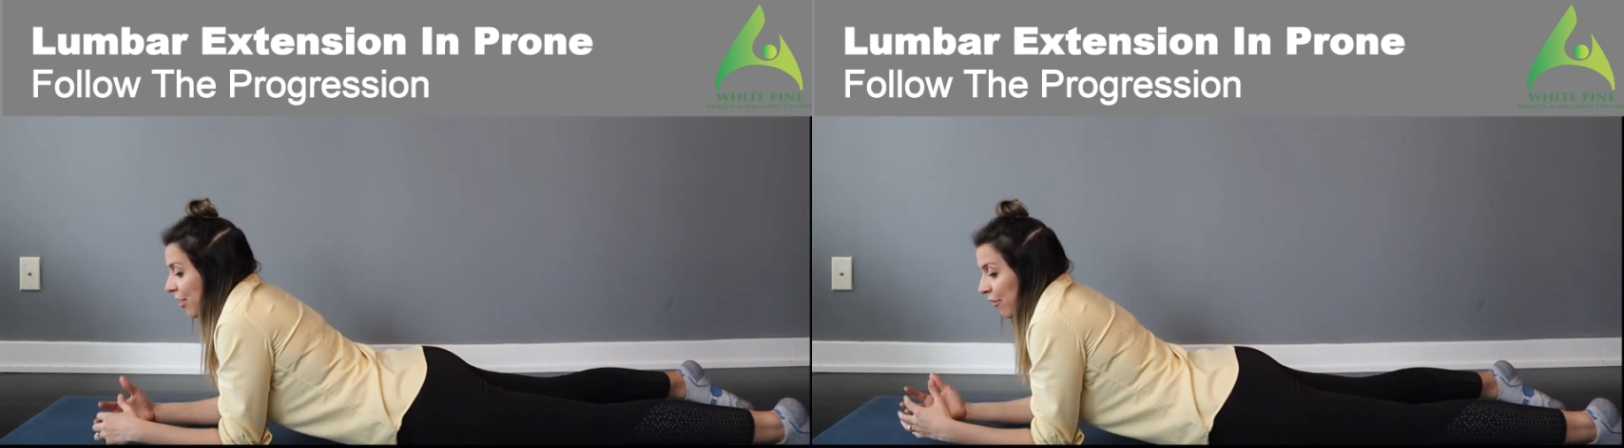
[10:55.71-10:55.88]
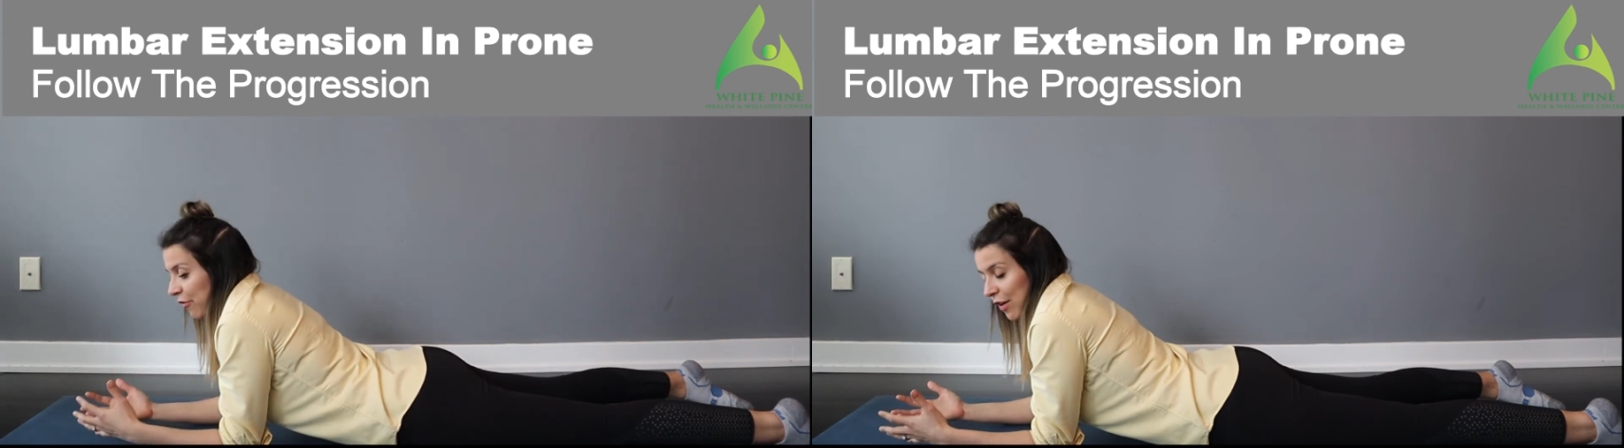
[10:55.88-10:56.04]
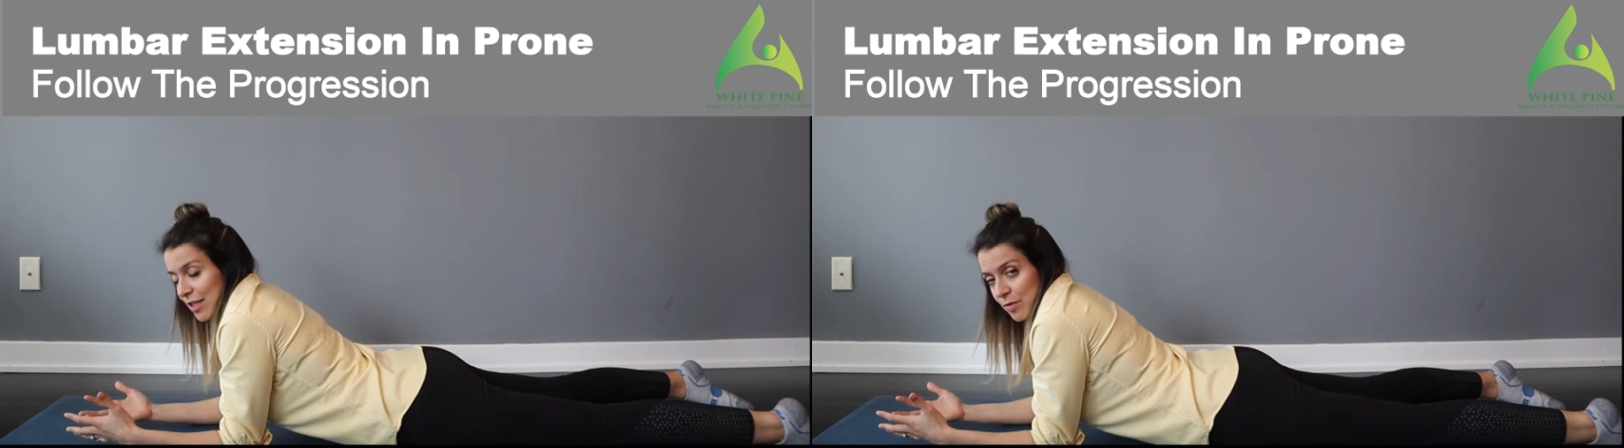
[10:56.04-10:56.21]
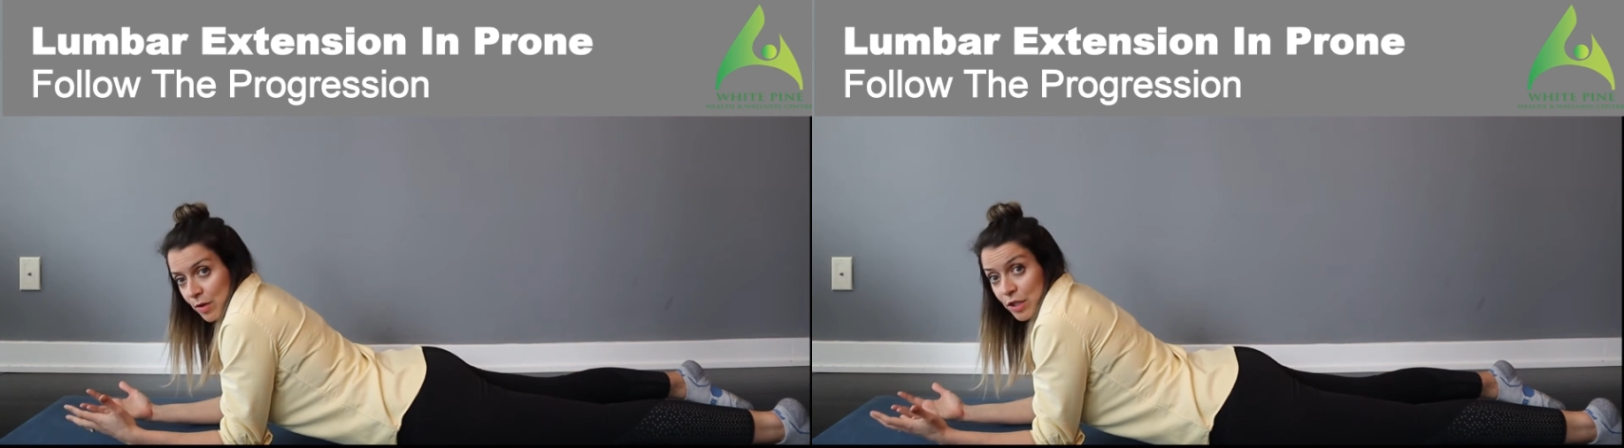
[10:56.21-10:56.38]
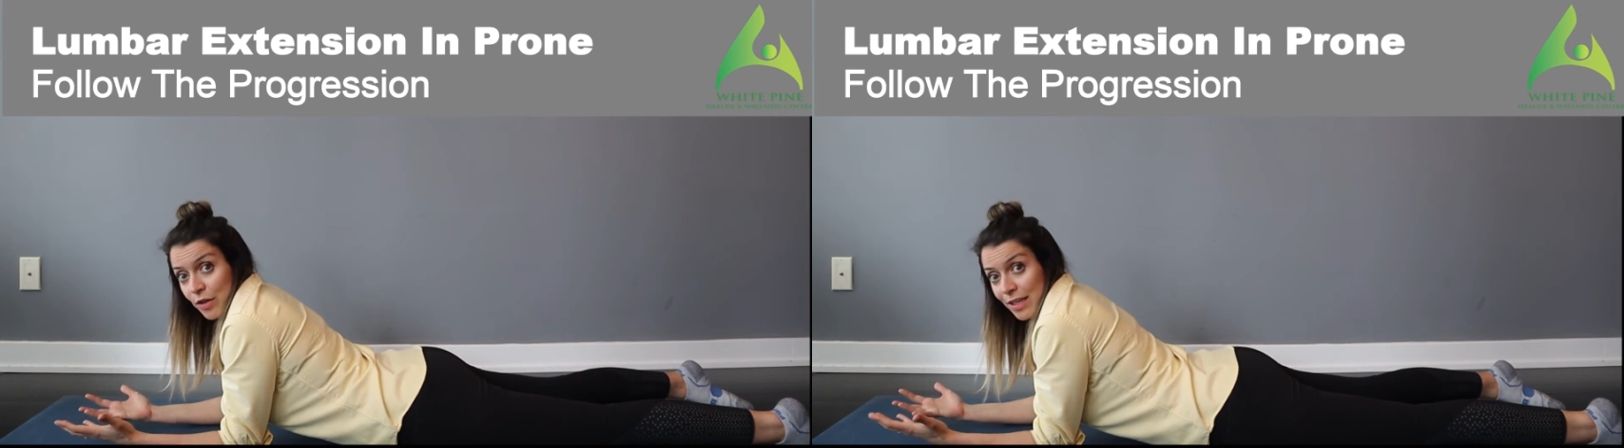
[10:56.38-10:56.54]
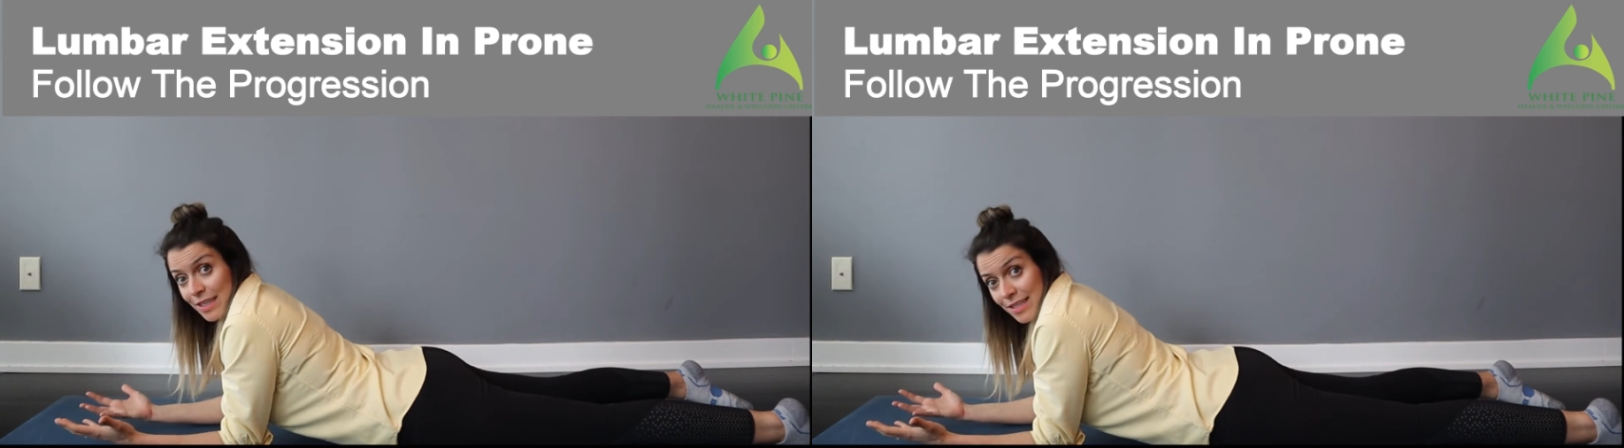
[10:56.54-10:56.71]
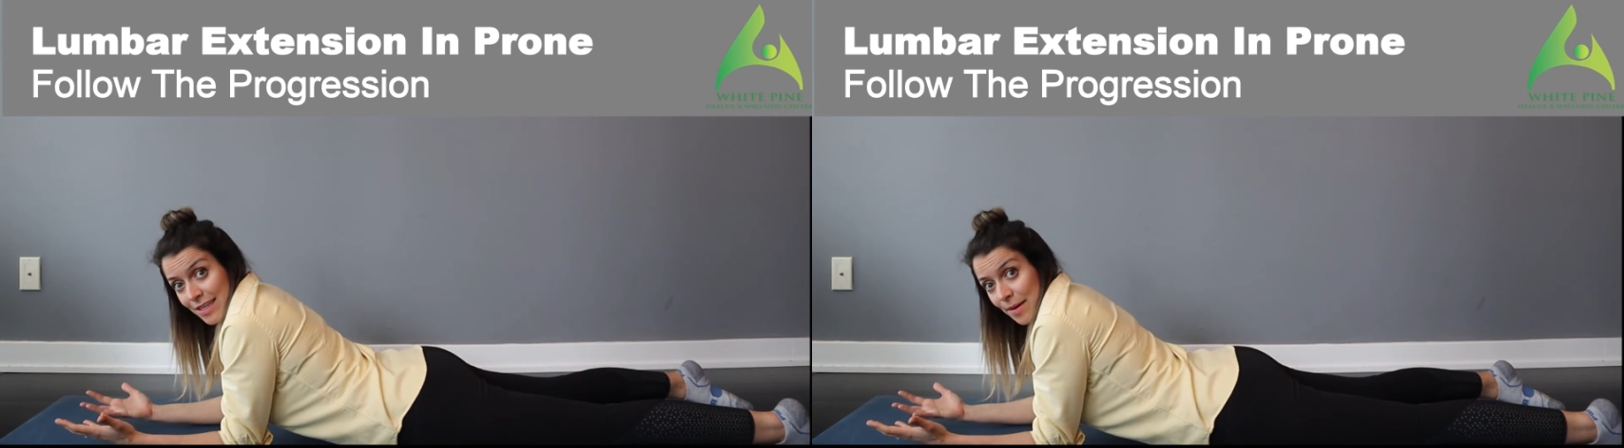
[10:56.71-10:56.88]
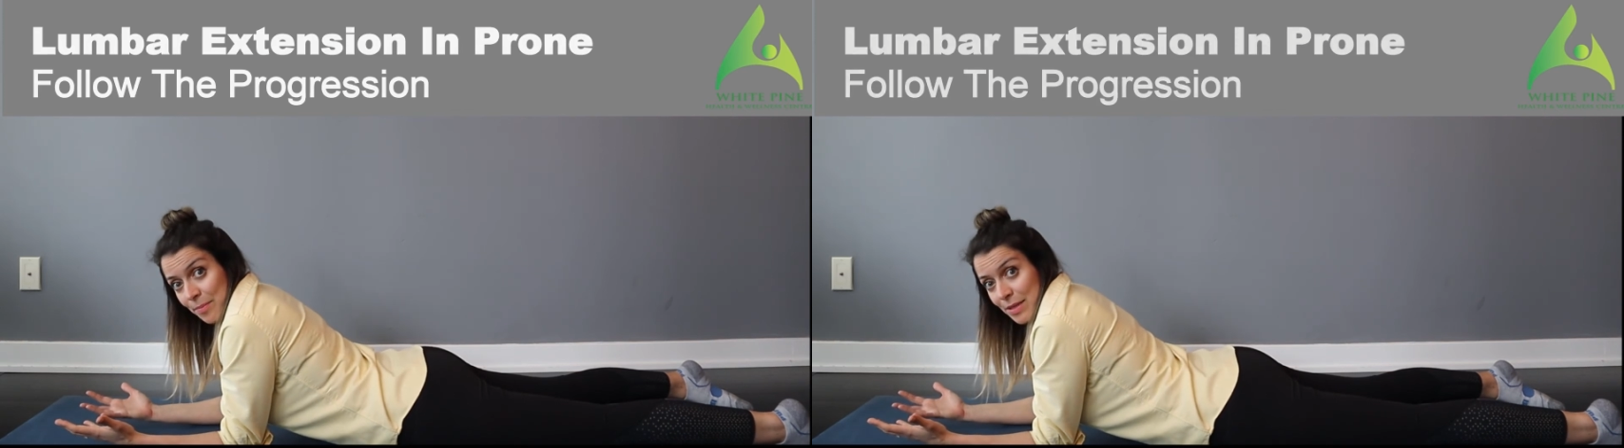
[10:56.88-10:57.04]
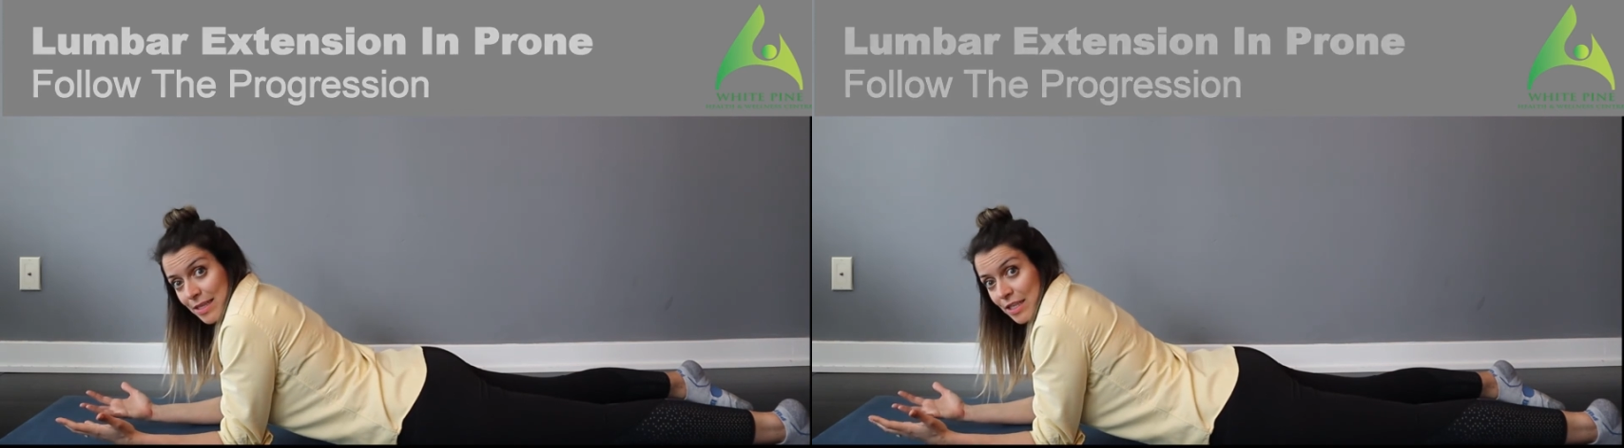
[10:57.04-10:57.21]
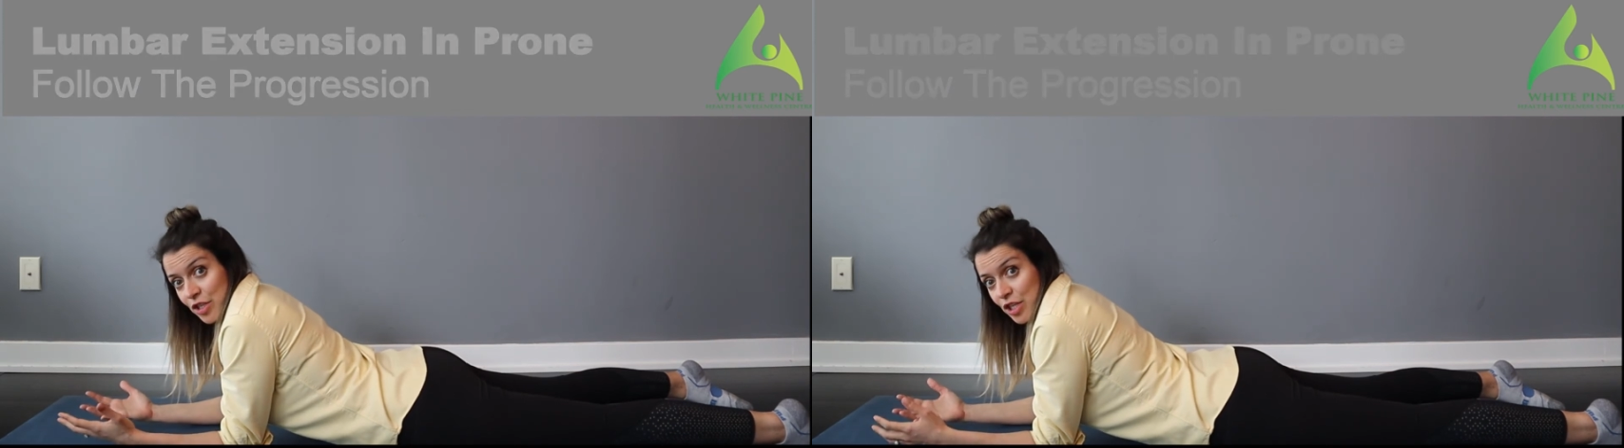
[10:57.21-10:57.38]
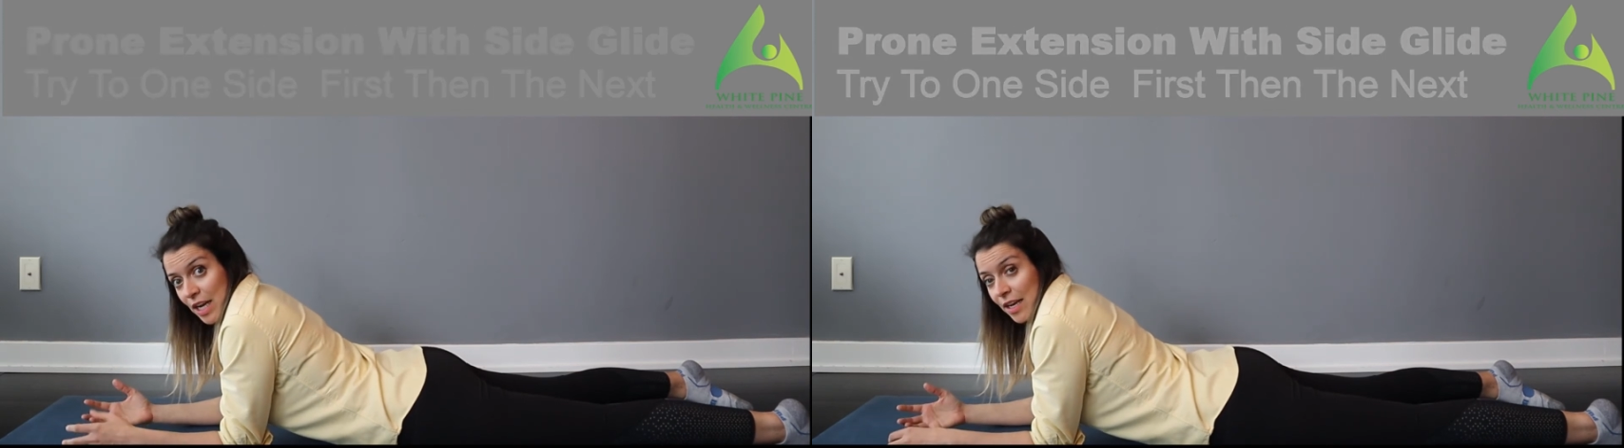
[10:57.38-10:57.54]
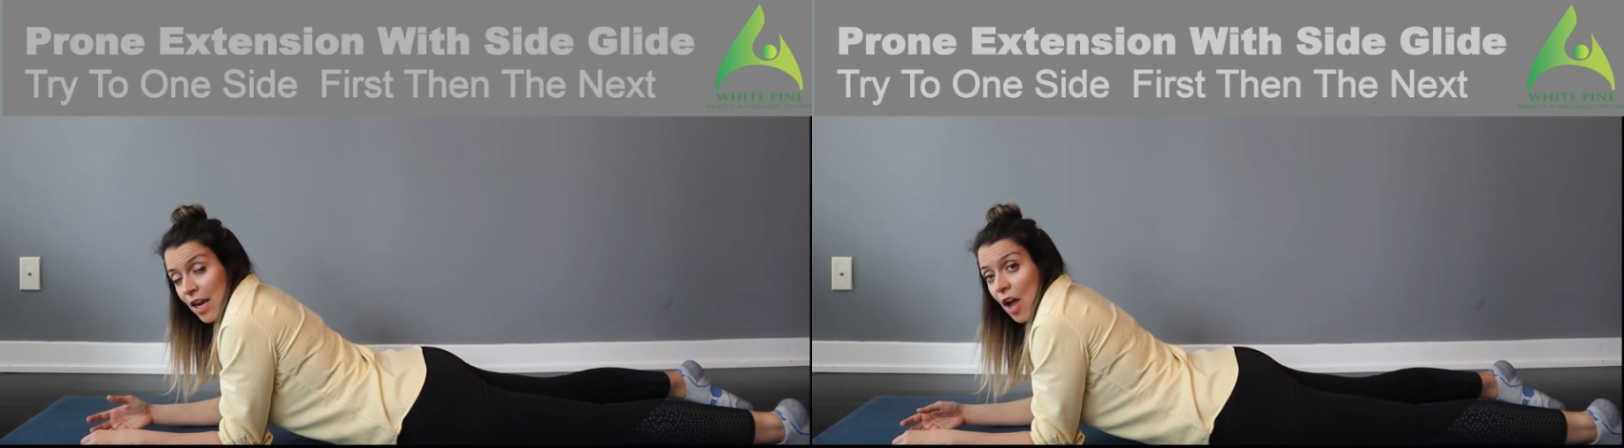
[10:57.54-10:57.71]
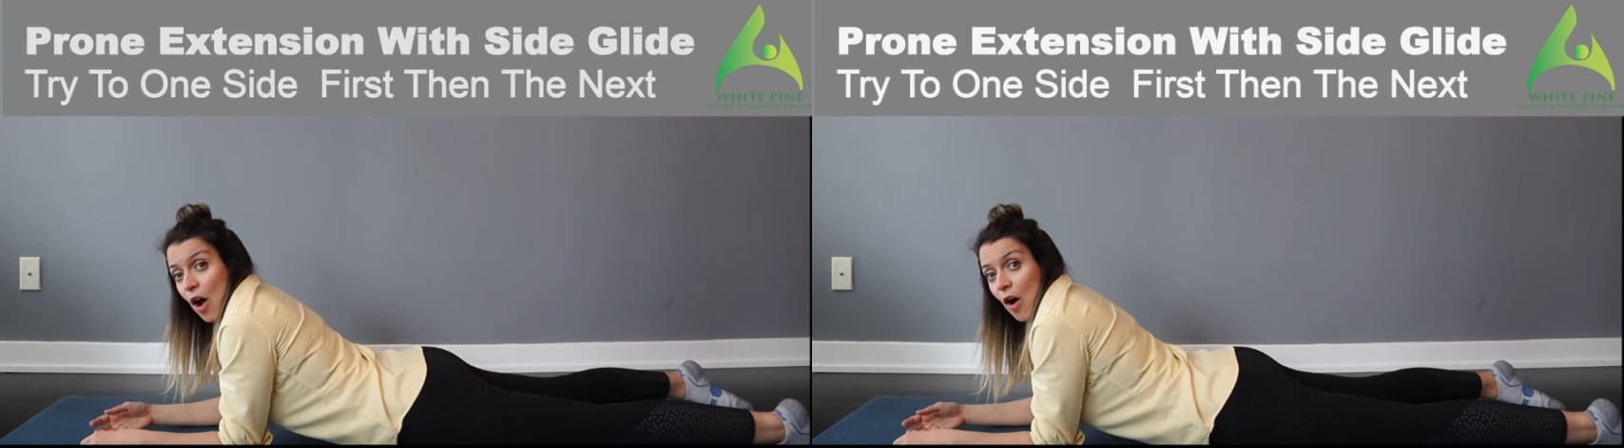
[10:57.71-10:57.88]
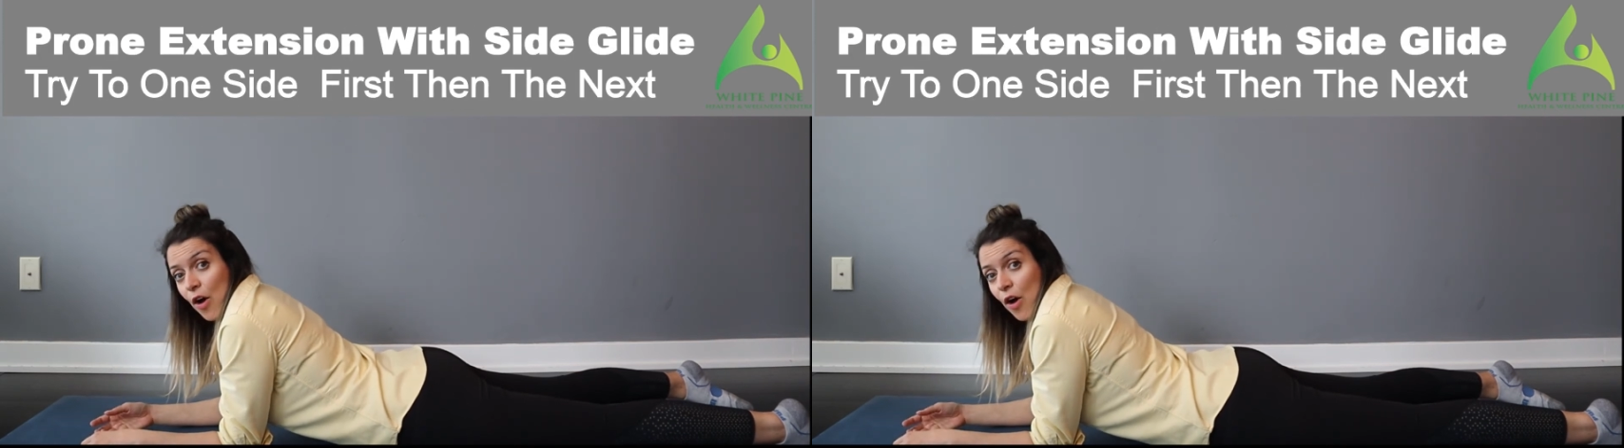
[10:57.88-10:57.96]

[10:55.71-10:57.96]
The first one, you're in the same position.